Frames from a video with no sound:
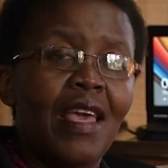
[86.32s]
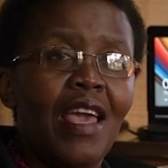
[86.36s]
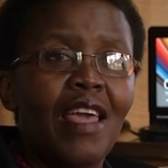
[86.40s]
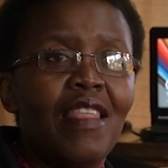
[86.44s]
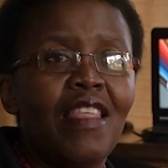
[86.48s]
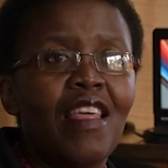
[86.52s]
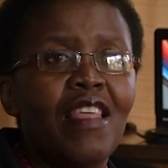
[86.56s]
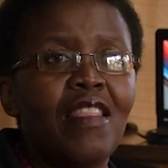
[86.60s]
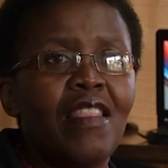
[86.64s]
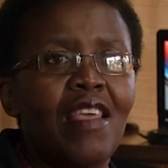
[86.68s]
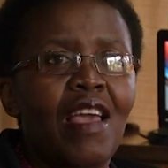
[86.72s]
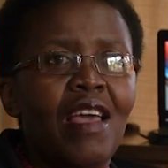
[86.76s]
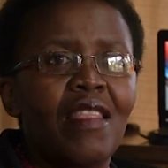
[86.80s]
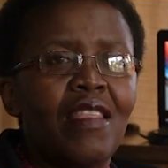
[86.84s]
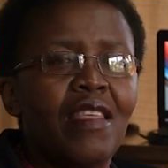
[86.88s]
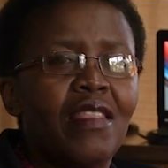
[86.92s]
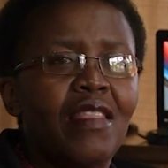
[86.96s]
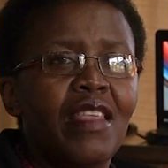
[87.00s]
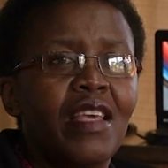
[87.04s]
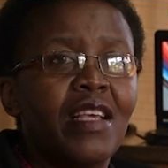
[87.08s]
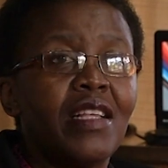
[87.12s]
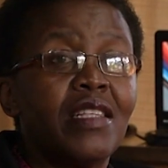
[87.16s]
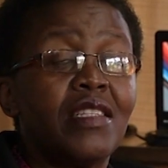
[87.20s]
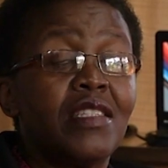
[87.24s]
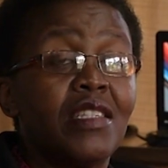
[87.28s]
And then the other
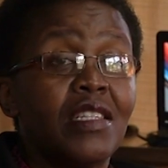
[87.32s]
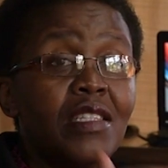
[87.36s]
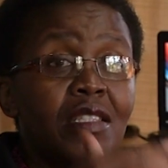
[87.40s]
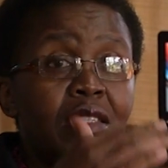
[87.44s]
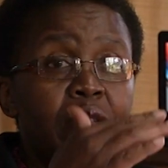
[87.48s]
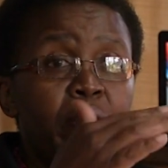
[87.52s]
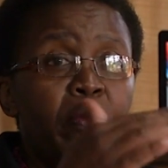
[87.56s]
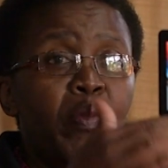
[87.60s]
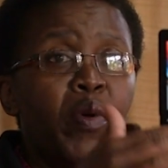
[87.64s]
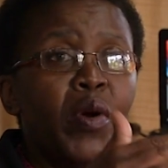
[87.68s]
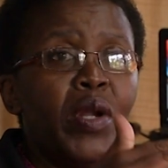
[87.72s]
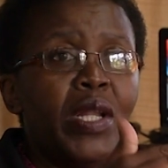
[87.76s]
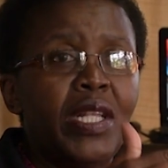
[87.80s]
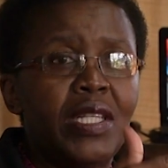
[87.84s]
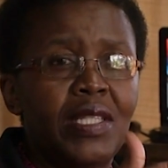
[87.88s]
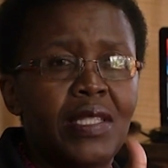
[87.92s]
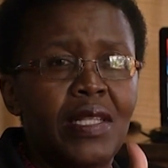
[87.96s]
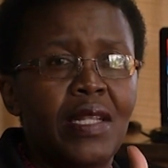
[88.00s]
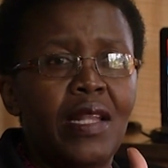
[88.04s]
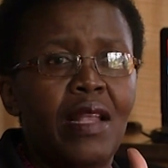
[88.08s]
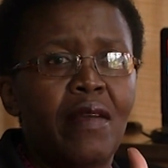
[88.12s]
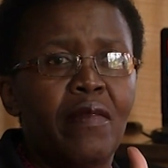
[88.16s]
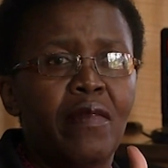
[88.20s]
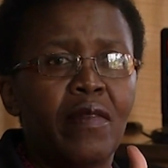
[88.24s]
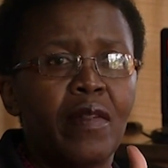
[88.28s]
thing is just the
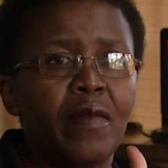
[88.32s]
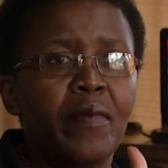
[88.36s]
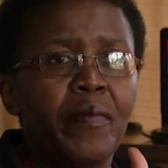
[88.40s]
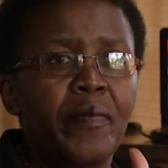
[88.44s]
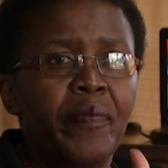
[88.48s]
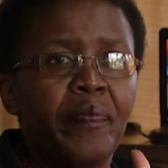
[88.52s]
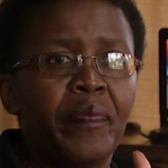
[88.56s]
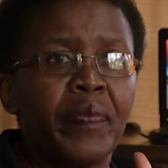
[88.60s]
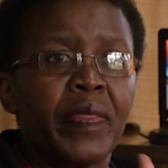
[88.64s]
policy level.